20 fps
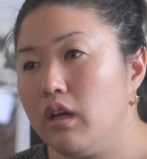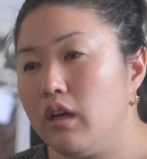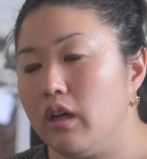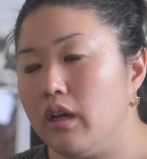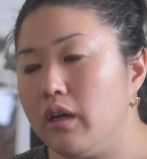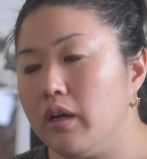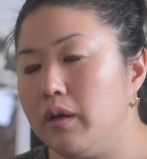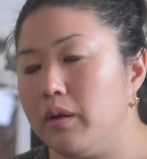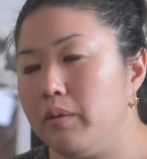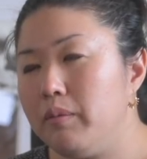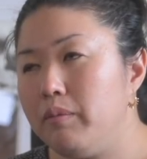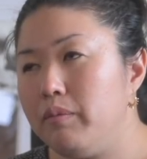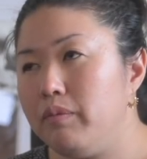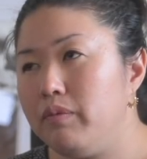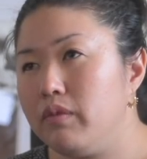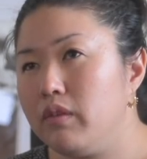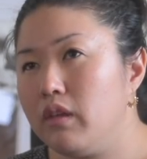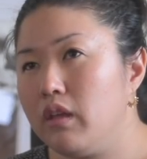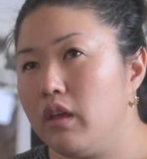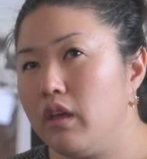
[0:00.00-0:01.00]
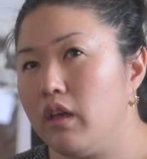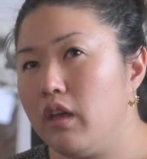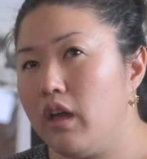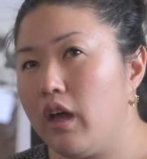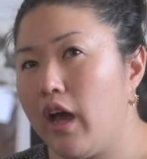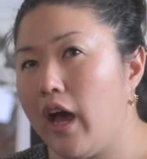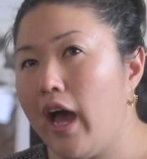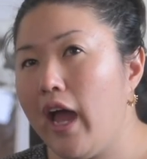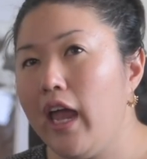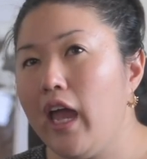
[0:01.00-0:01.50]

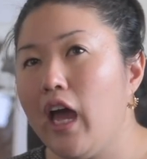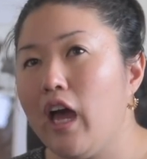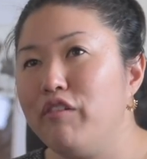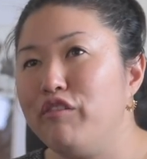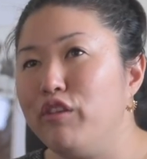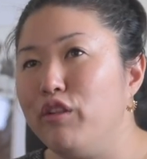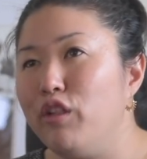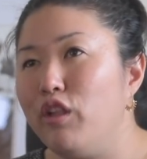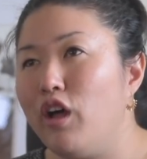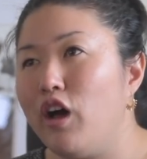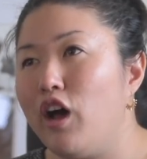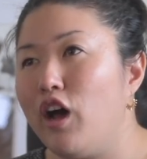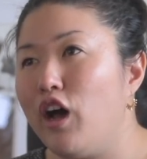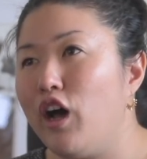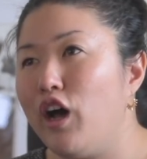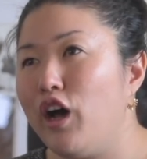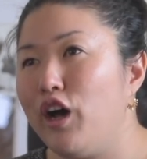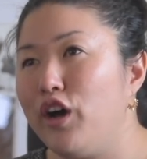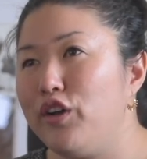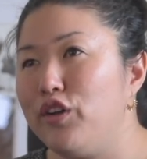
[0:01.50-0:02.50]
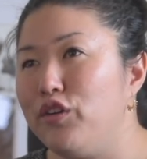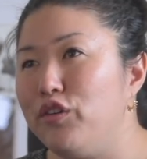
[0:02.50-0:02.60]
I have a lot